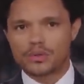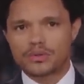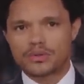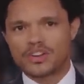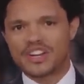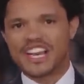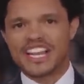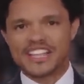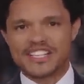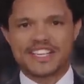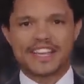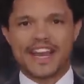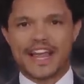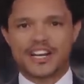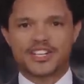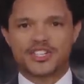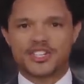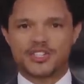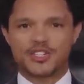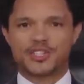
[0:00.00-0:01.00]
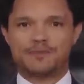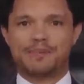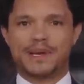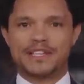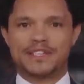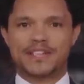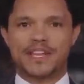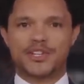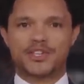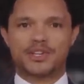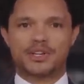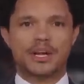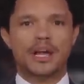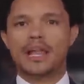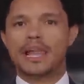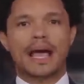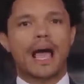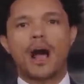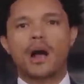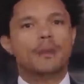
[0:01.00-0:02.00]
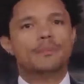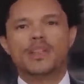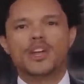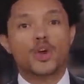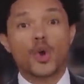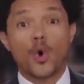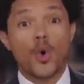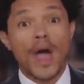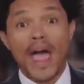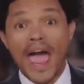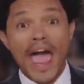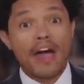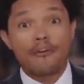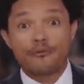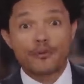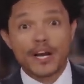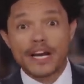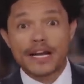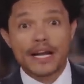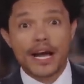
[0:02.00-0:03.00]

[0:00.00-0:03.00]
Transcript: It's not an international space station. Like, how come there are no African